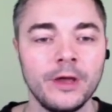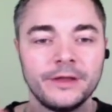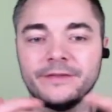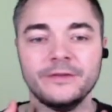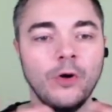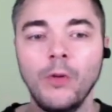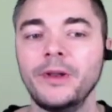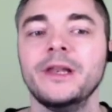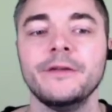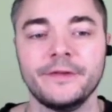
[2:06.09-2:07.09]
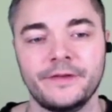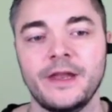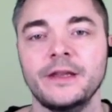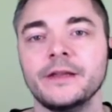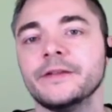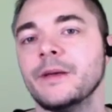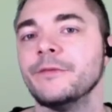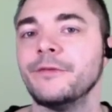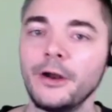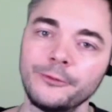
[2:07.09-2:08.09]
there's nobody left standing
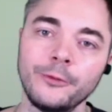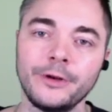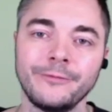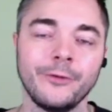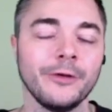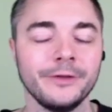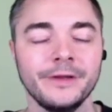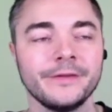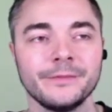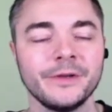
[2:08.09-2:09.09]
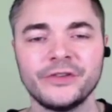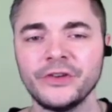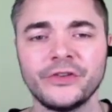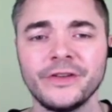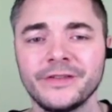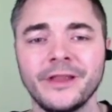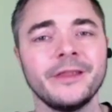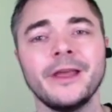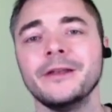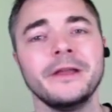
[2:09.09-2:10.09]
except for Harun and one of these magicians,
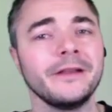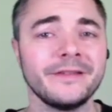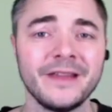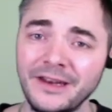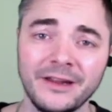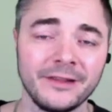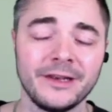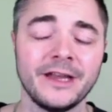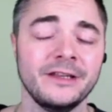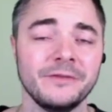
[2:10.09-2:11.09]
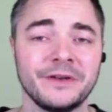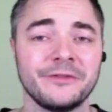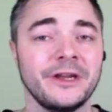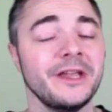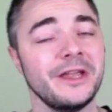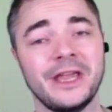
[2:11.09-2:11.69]
and then it's yet another lightning victory.